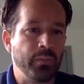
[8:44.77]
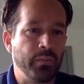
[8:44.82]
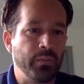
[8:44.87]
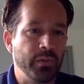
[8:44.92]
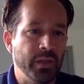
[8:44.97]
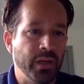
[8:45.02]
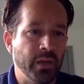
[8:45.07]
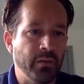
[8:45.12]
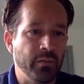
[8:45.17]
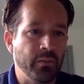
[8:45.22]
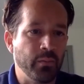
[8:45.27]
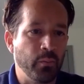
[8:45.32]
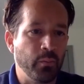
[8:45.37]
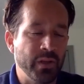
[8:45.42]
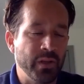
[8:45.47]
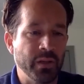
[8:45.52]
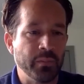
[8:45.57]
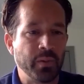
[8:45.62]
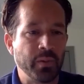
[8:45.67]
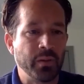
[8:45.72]
you know, with
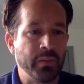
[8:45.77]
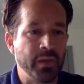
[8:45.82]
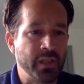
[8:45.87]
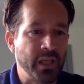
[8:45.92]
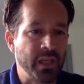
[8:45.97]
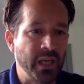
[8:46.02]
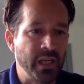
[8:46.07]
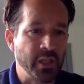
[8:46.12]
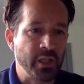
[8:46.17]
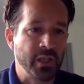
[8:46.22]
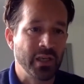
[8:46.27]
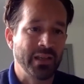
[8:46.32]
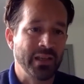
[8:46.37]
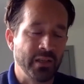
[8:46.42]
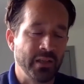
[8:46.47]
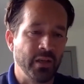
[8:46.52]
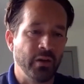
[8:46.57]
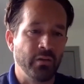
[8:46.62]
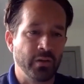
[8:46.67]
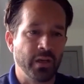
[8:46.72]
the implementation and
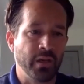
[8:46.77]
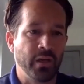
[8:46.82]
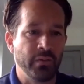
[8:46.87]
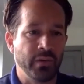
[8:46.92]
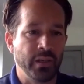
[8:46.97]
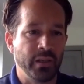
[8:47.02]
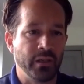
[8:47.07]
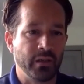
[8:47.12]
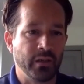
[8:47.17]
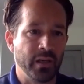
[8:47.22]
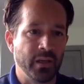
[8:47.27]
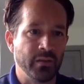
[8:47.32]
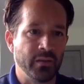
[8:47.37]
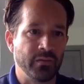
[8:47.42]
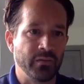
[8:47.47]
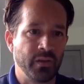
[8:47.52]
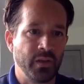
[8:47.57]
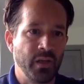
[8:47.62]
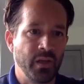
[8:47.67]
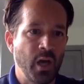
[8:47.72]
the ongoing kind of
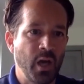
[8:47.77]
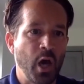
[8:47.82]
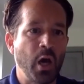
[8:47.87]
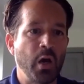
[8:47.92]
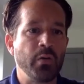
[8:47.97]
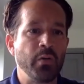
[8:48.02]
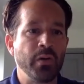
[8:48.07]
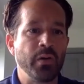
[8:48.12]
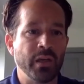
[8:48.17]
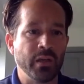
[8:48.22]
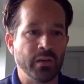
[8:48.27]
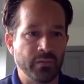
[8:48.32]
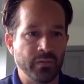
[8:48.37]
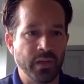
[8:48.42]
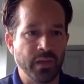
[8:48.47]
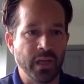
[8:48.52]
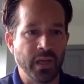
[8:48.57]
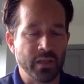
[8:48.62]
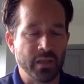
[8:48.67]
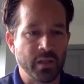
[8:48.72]
honing of
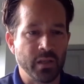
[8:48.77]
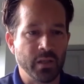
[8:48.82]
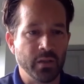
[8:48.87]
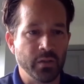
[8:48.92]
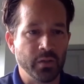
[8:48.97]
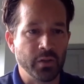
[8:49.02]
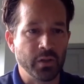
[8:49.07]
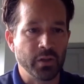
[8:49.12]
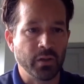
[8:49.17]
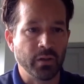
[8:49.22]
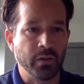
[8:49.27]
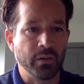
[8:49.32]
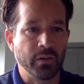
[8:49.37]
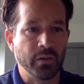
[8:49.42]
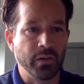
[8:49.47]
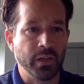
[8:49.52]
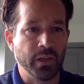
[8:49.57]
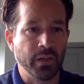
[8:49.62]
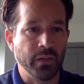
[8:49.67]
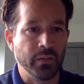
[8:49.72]
that solution on,
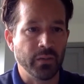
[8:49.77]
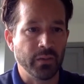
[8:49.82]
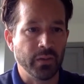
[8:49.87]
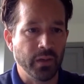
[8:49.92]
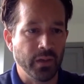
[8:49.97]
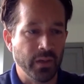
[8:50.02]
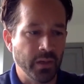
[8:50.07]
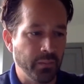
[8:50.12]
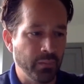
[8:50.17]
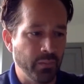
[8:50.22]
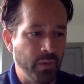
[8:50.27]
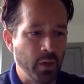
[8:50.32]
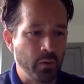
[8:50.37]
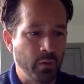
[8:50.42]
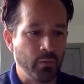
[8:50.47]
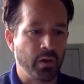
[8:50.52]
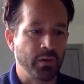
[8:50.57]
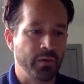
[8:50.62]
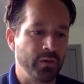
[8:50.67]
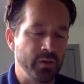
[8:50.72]
you know,
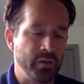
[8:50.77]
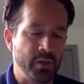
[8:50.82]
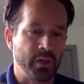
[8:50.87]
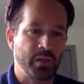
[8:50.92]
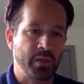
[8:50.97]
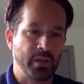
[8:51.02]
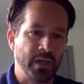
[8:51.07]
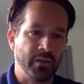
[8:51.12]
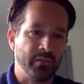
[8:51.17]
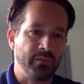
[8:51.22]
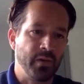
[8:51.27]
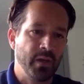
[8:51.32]
rather than just kind of,